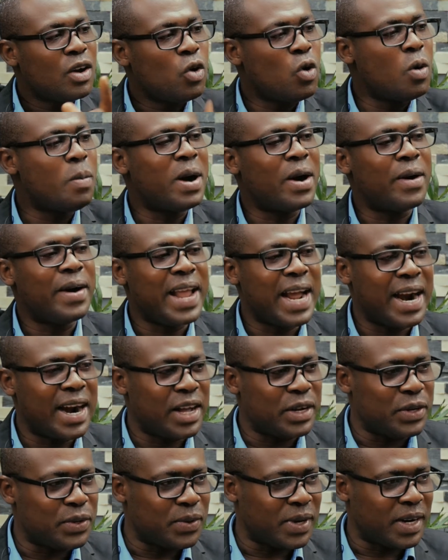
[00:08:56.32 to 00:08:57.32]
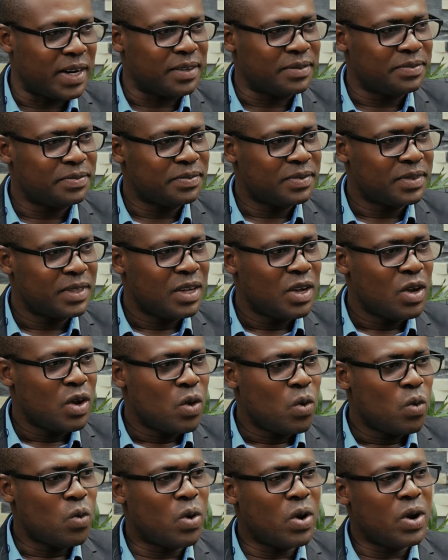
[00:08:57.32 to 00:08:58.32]
Omar Yar'Adua
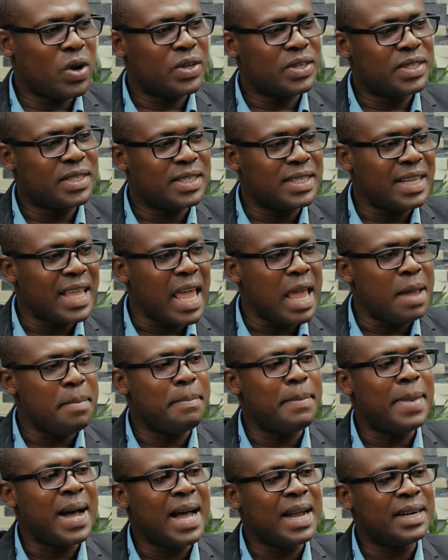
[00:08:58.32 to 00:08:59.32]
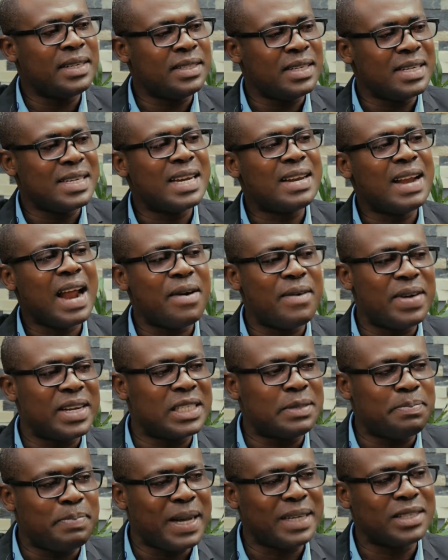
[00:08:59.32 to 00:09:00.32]
was a man that I
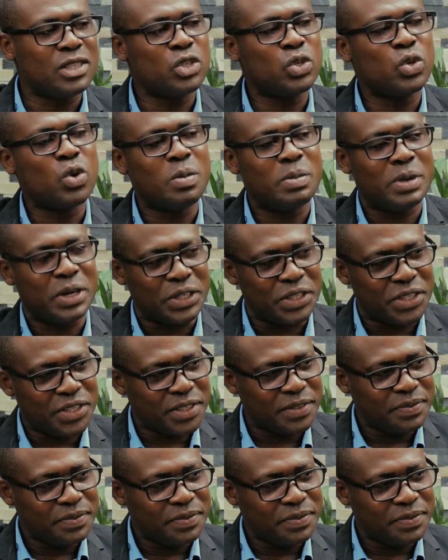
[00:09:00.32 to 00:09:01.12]
respect so much.